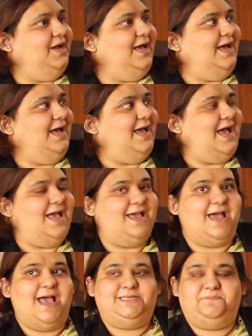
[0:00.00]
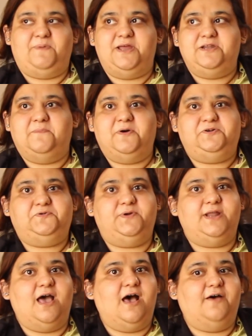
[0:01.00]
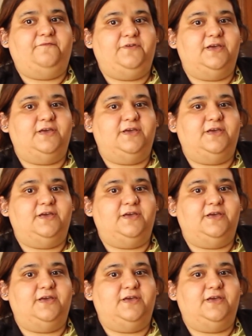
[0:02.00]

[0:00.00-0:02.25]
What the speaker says: I spent about 2.5